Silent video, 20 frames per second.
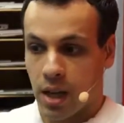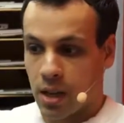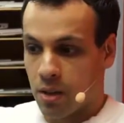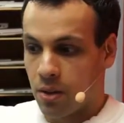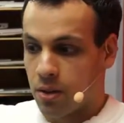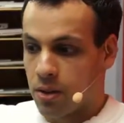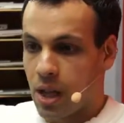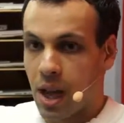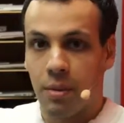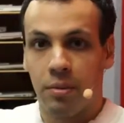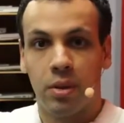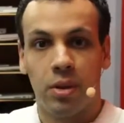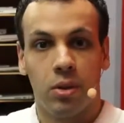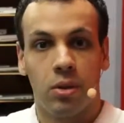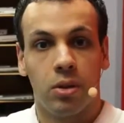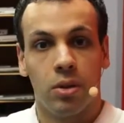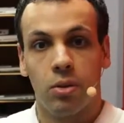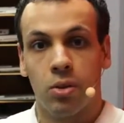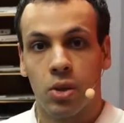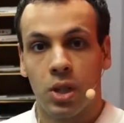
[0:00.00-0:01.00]
and you'll type in
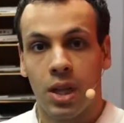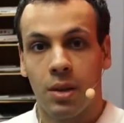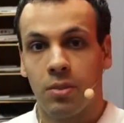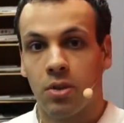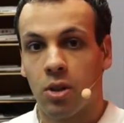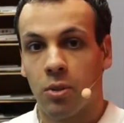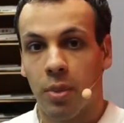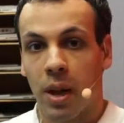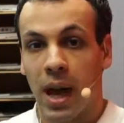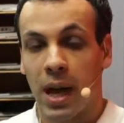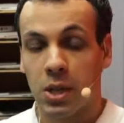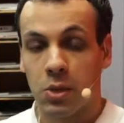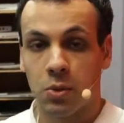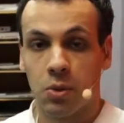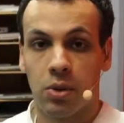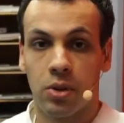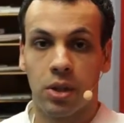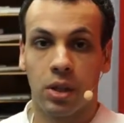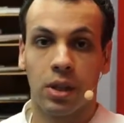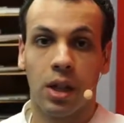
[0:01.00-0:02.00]
your username and your
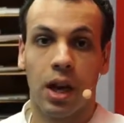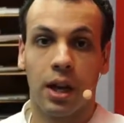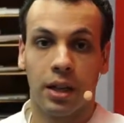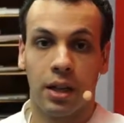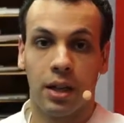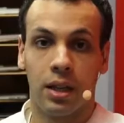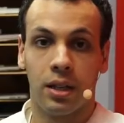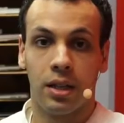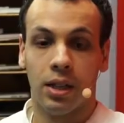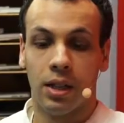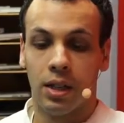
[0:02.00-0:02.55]
password to log in,